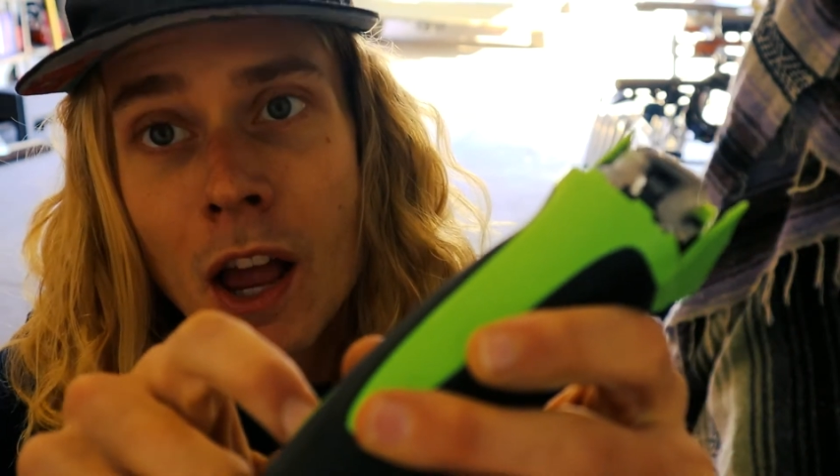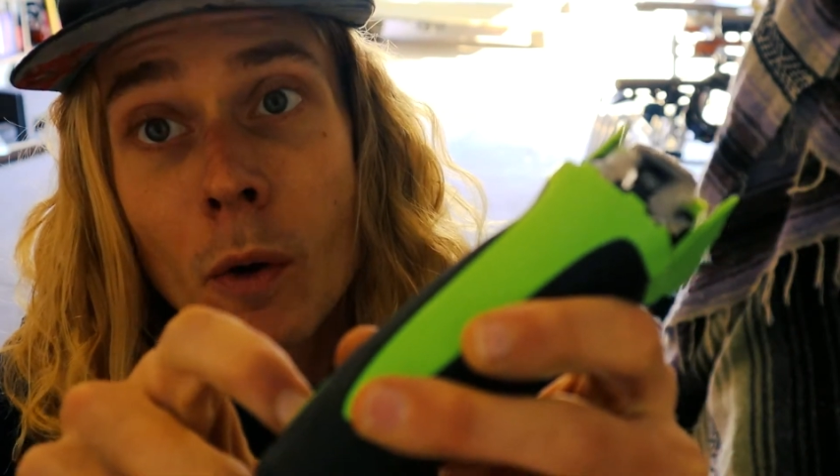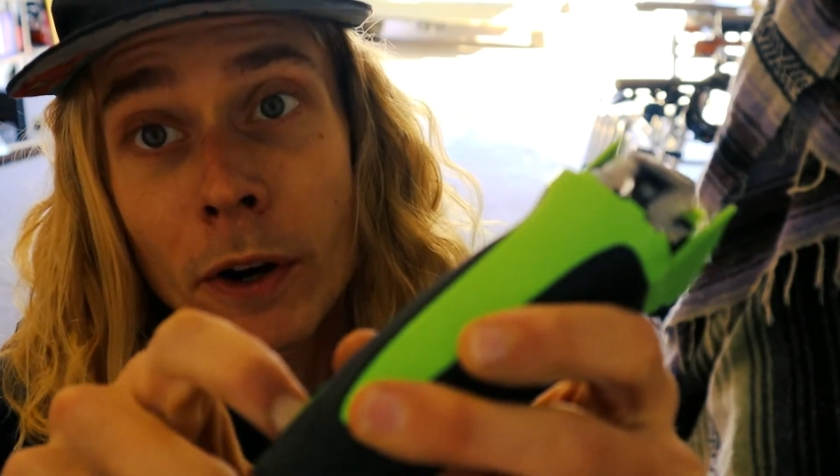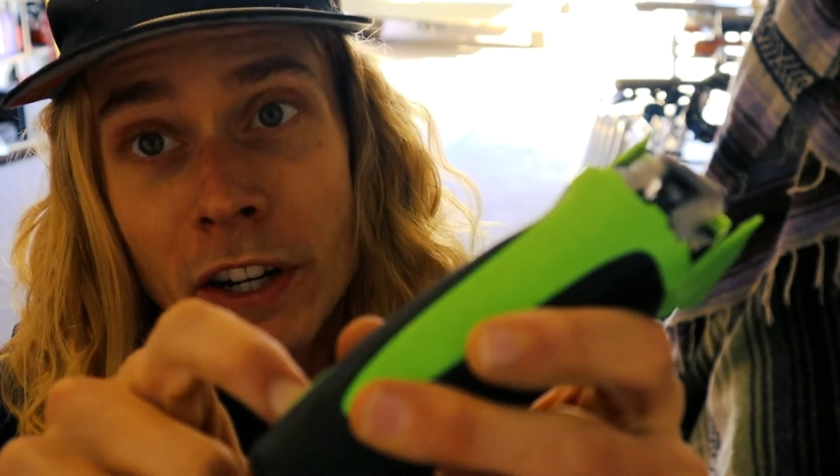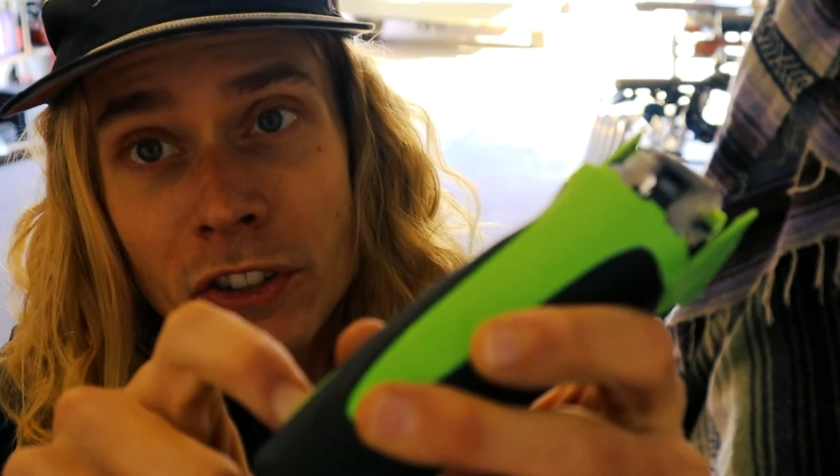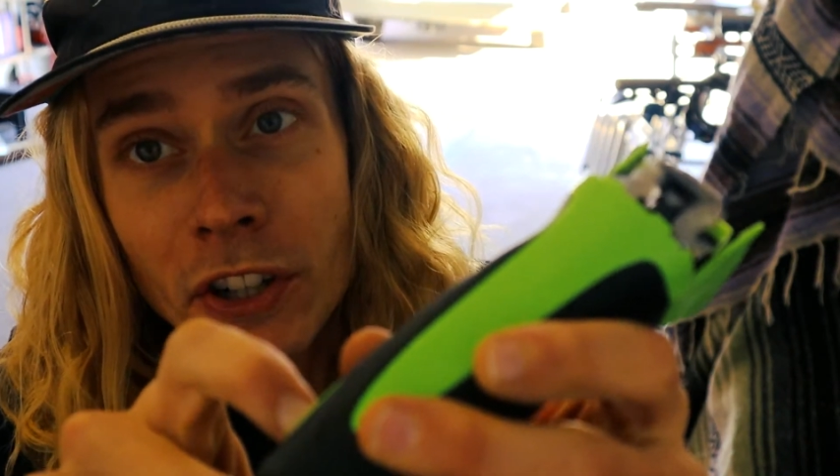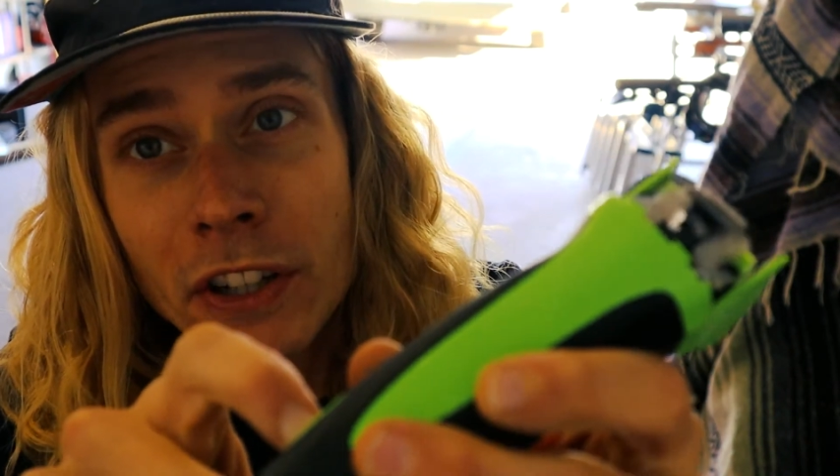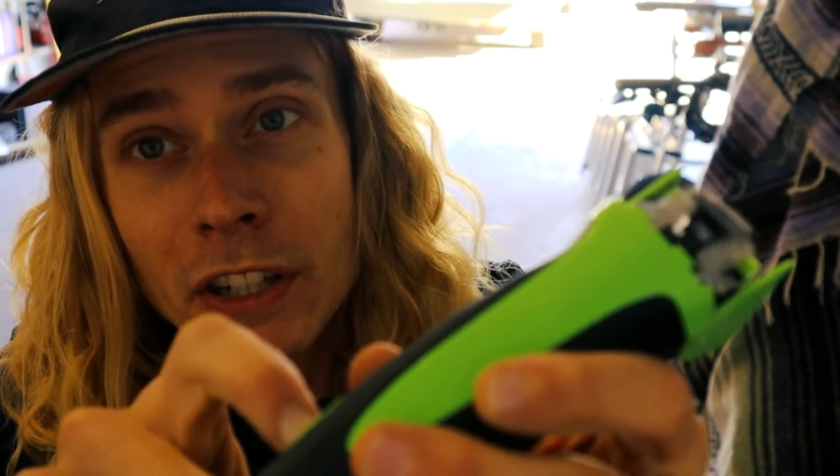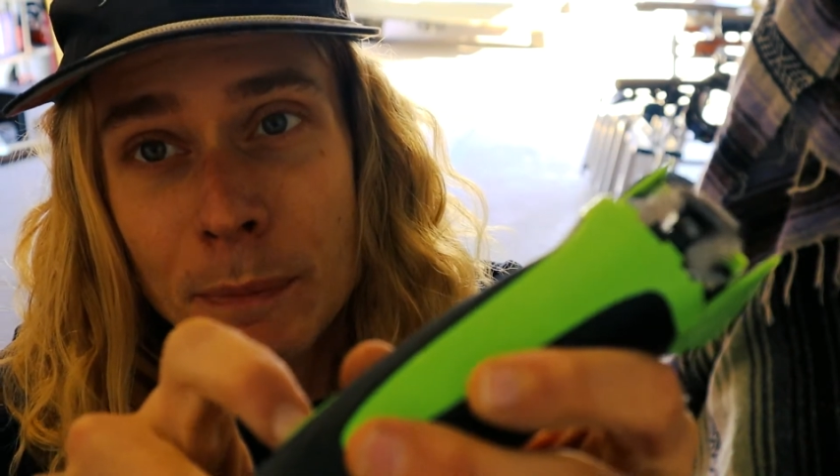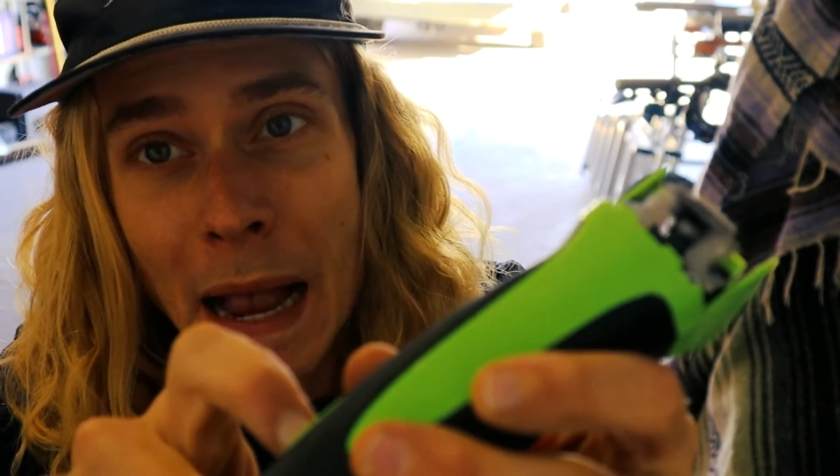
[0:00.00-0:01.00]
We're going to turn
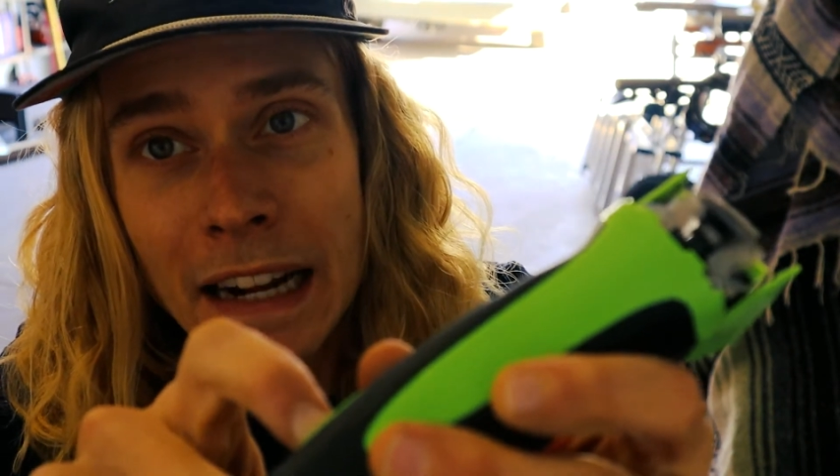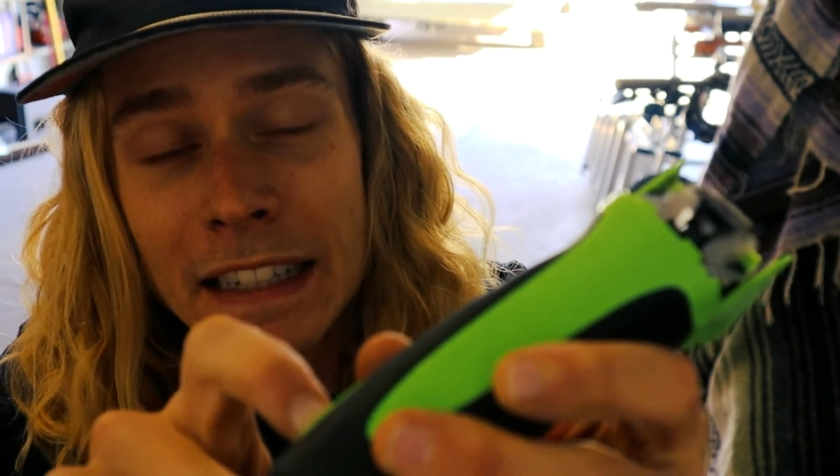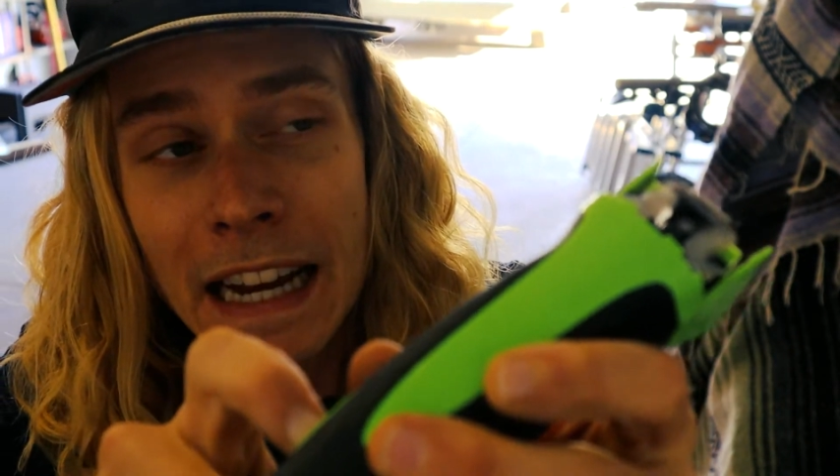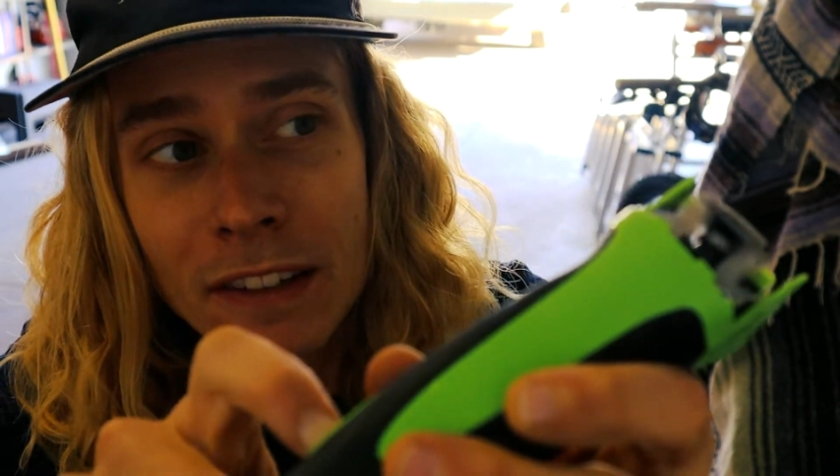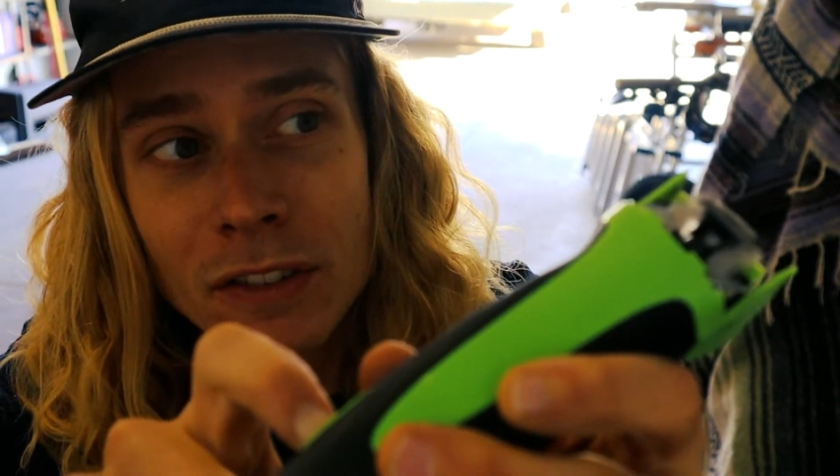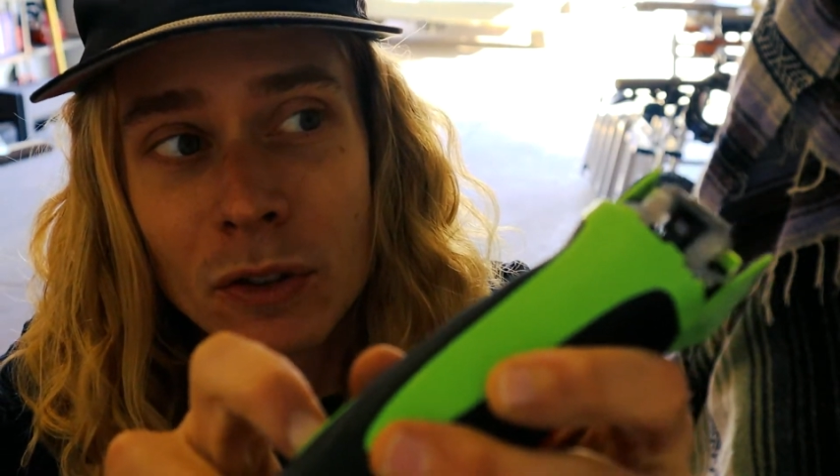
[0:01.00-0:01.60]
these back down